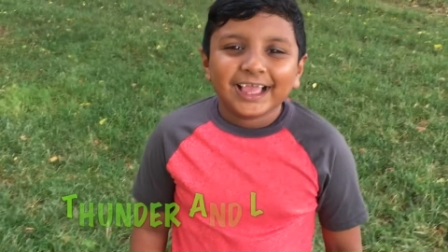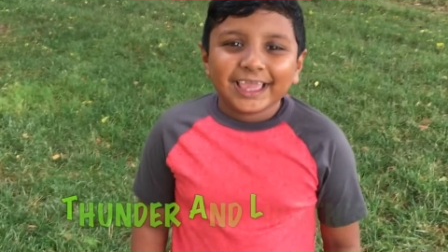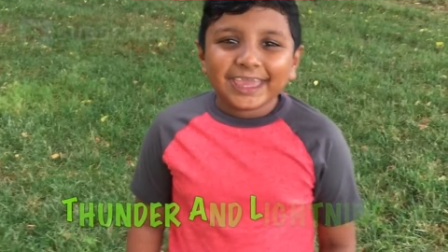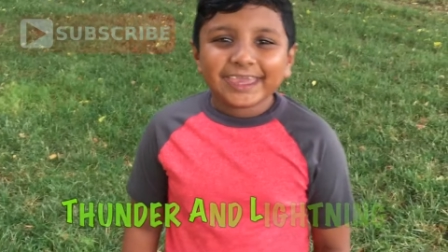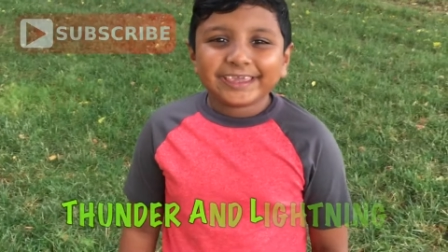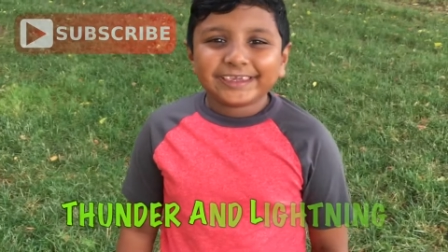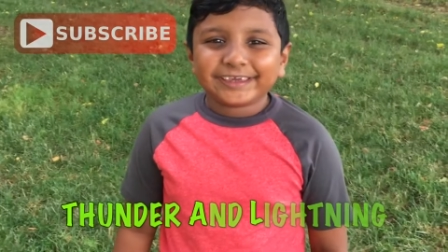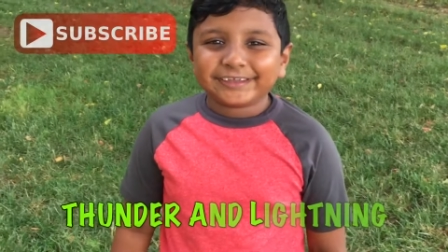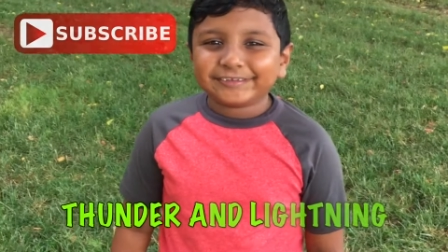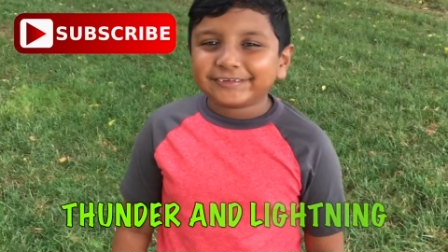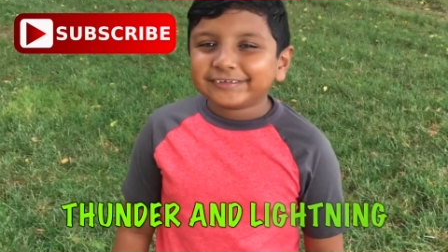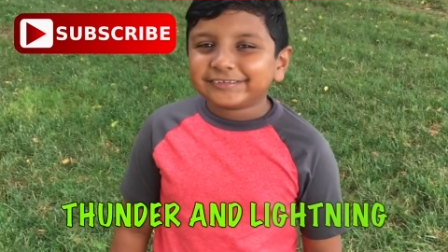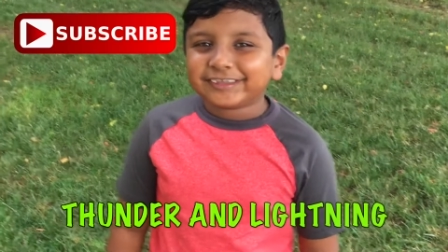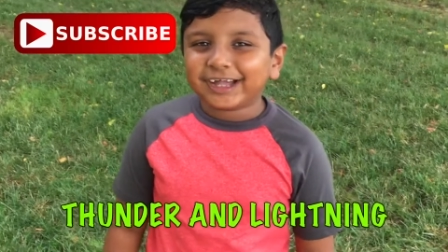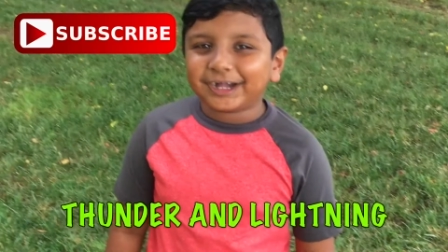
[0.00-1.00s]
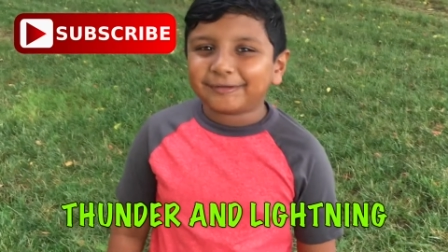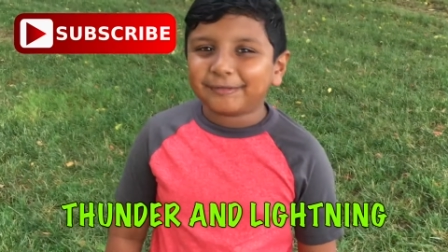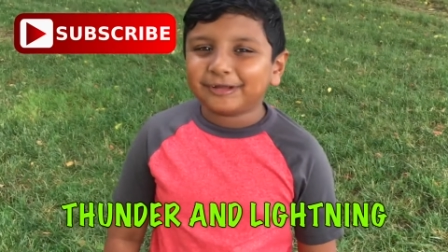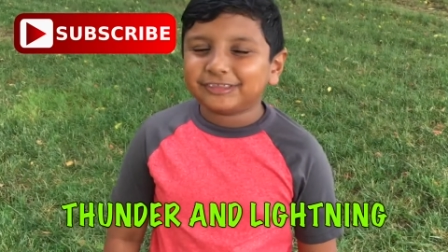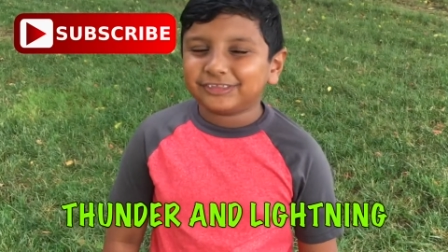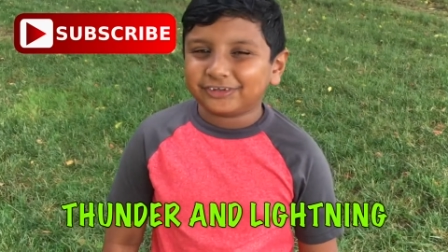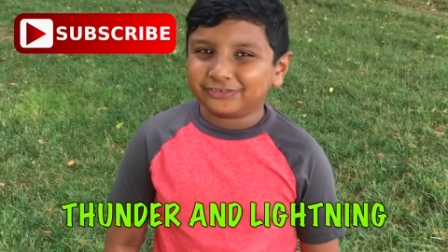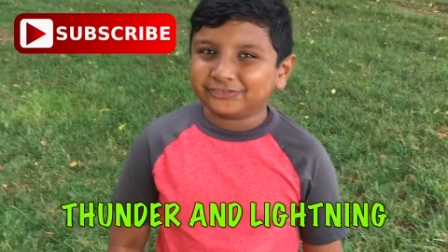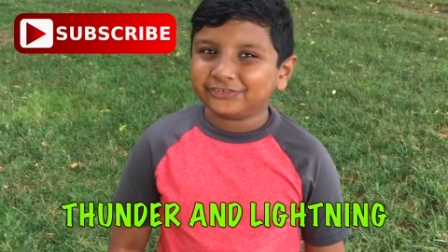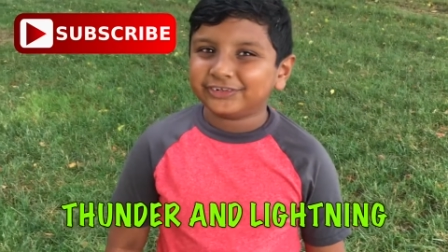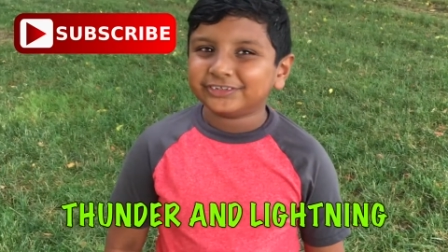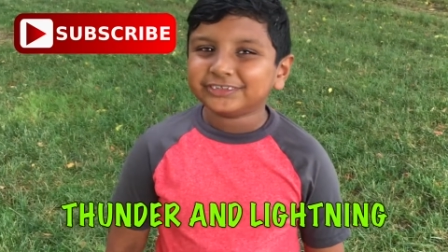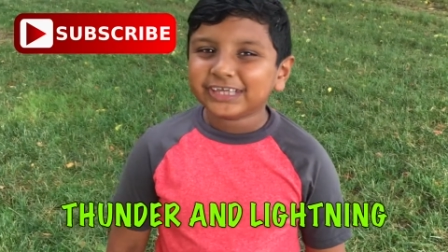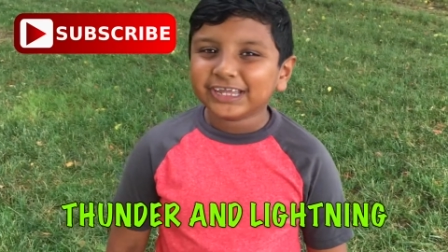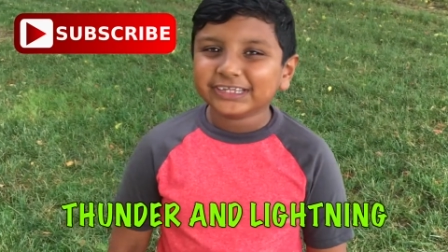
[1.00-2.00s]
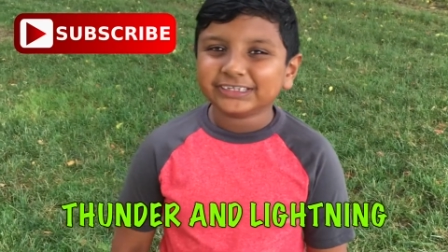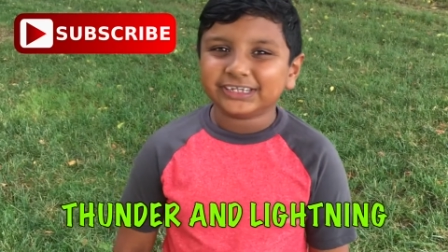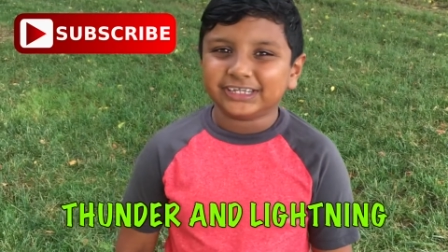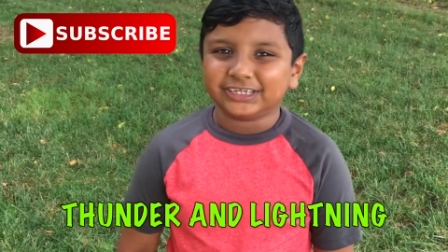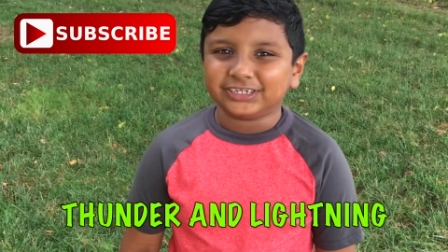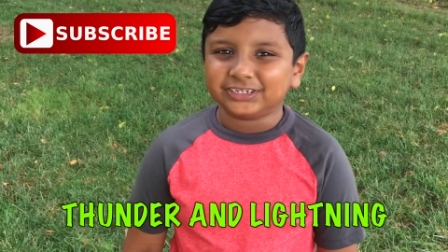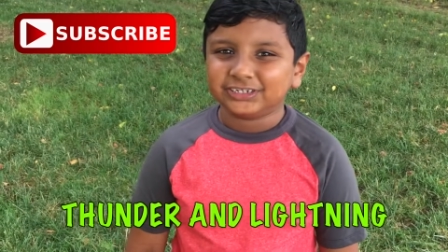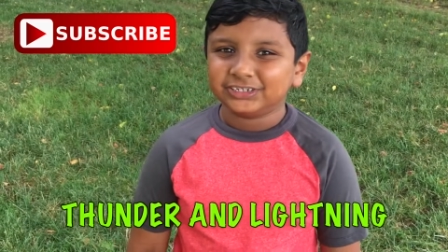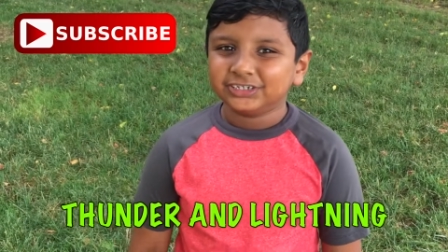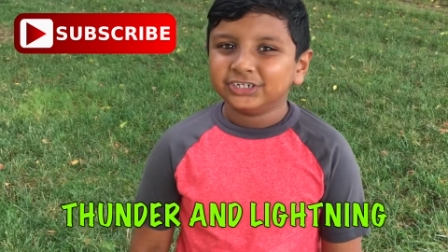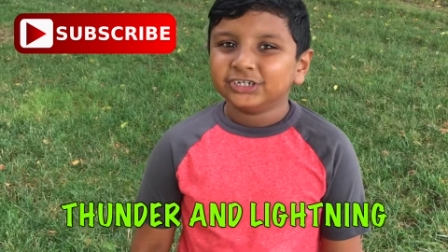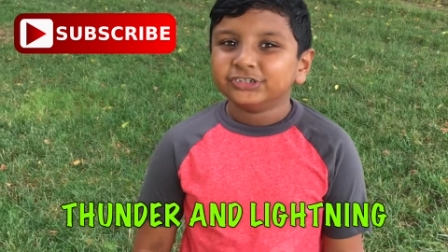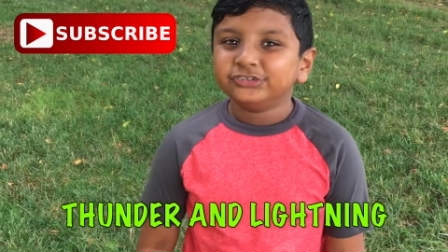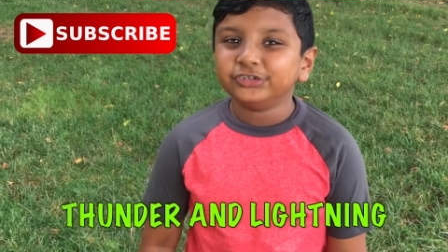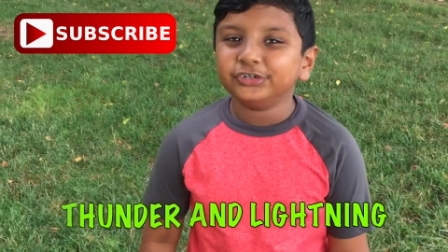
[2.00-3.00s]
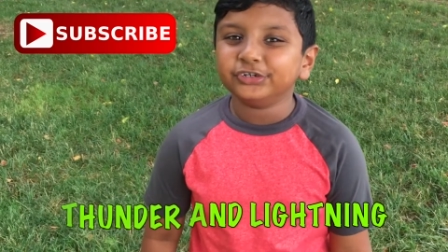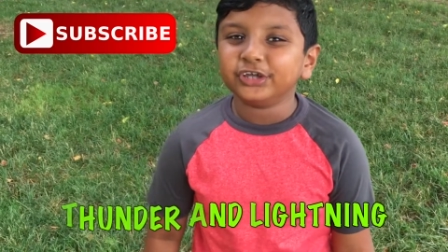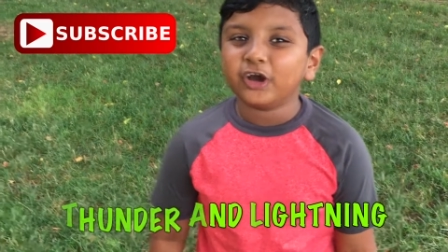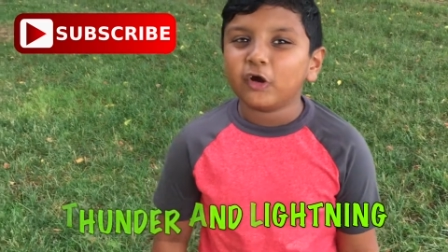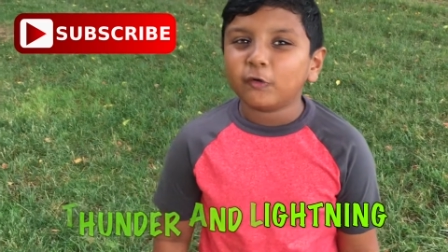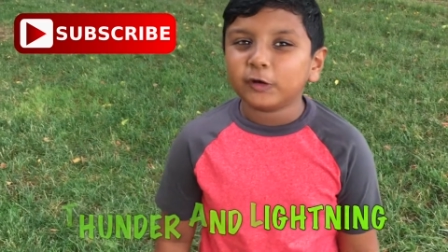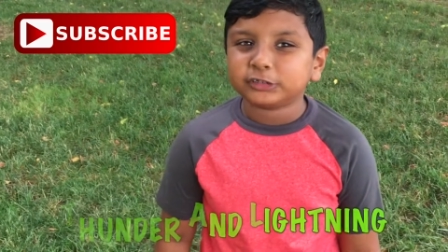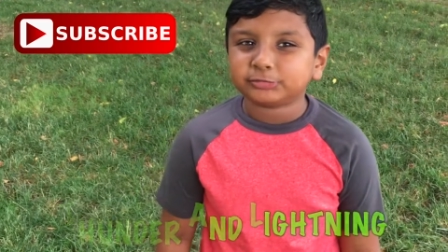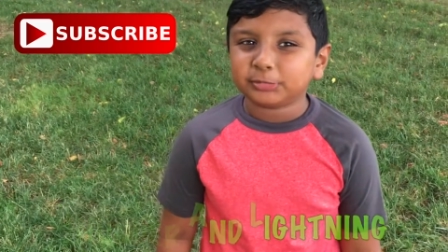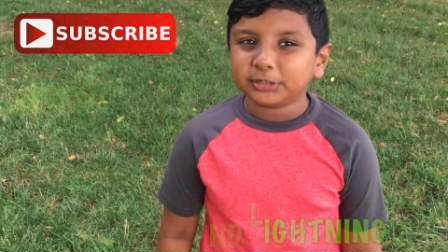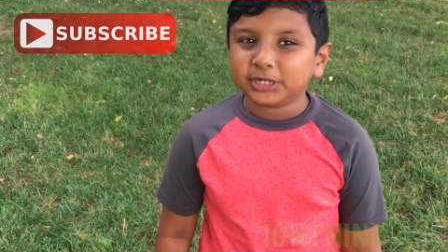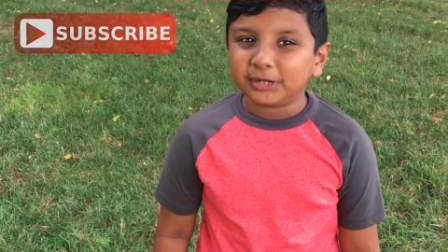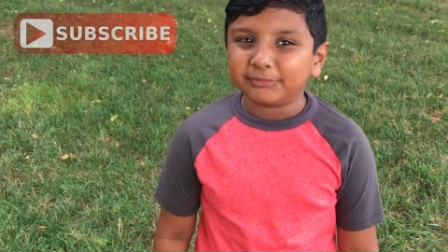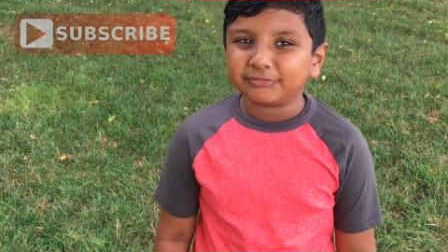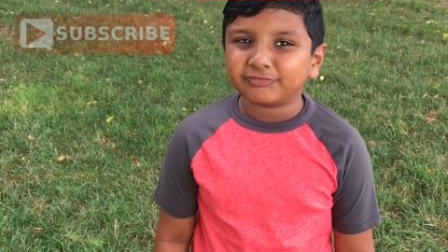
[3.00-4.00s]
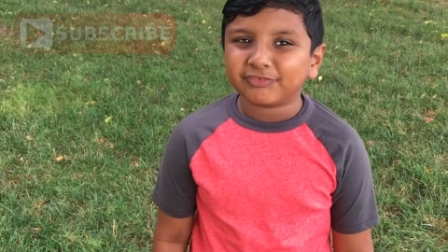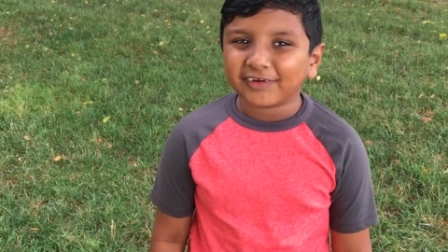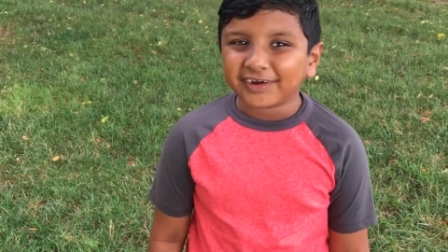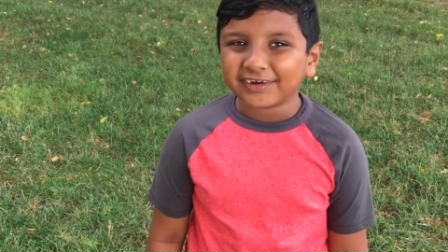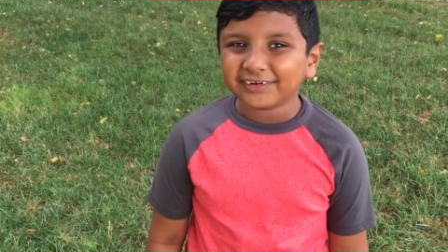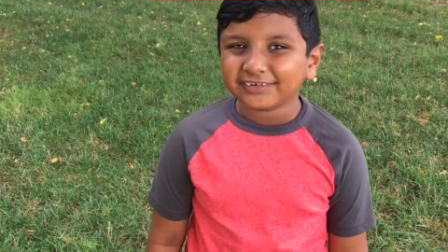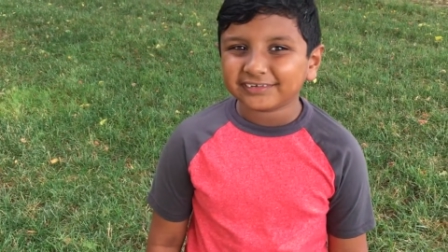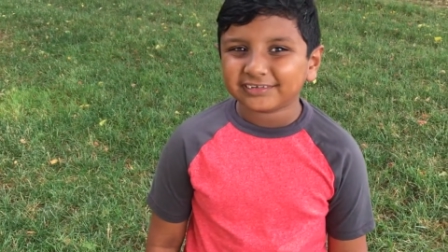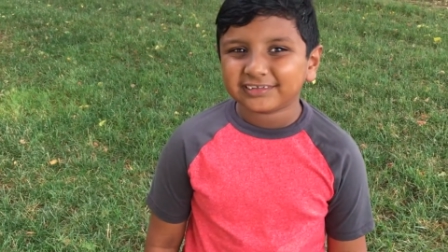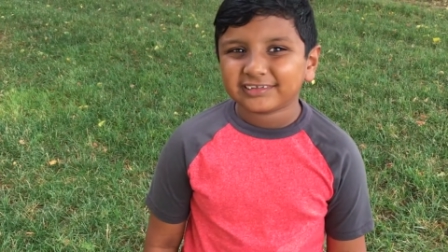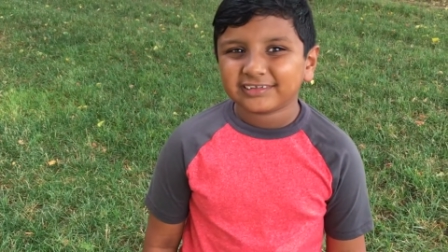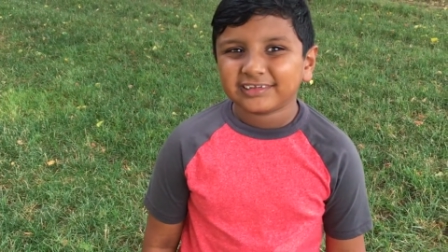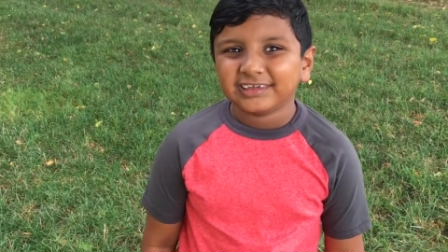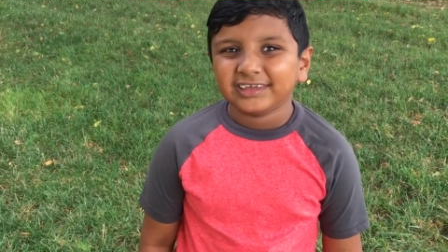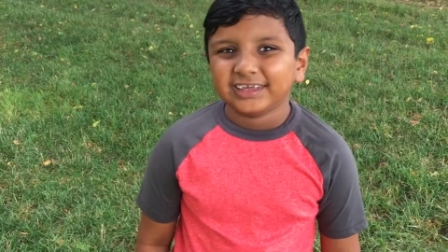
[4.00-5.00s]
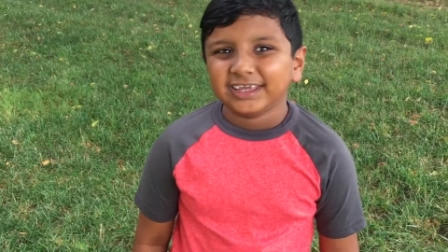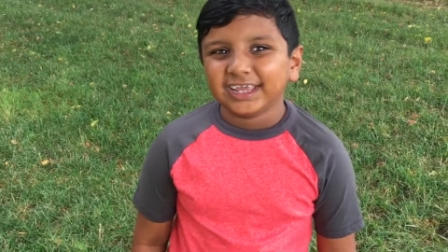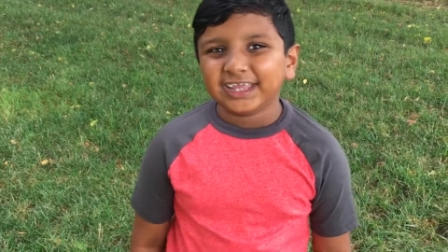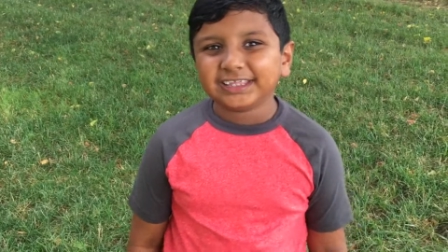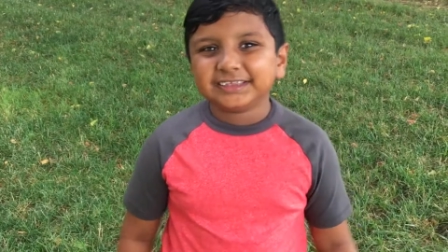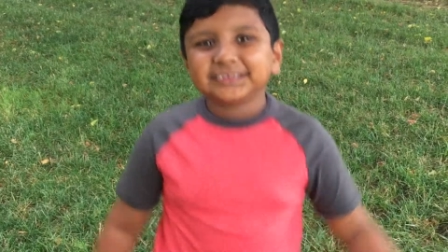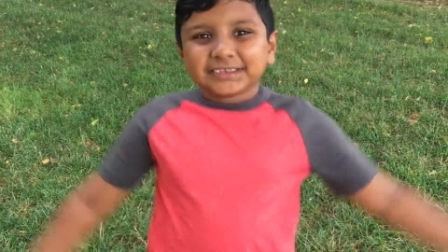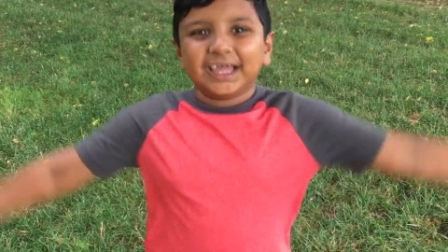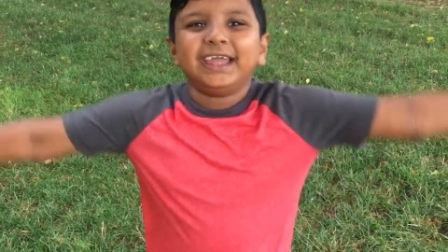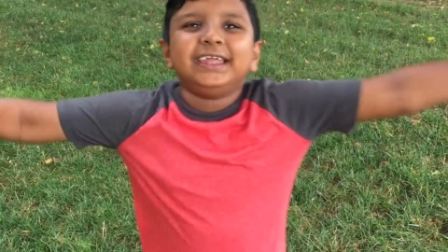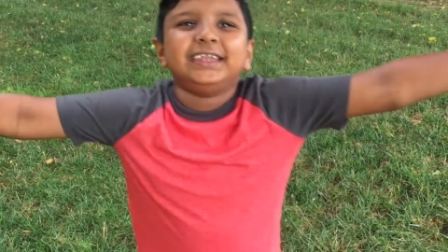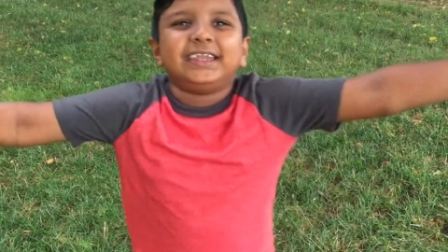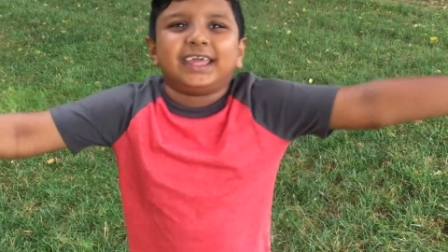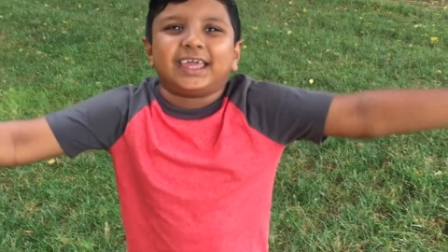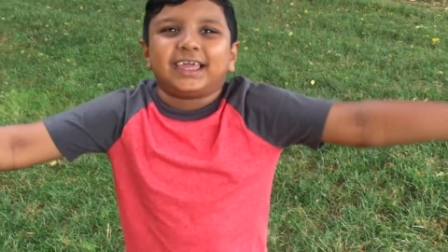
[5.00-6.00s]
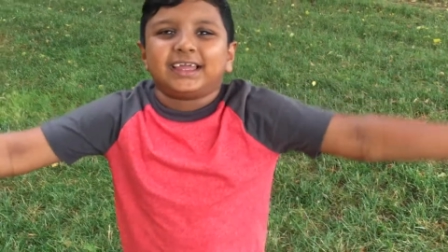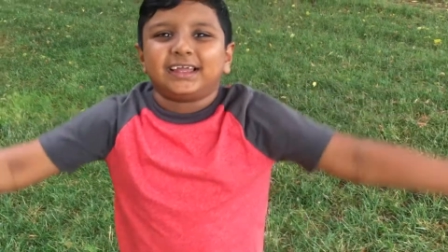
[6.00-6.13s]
Hey kids, let's talk about thunder and lightning. Do you know which one comes first? It's lightning.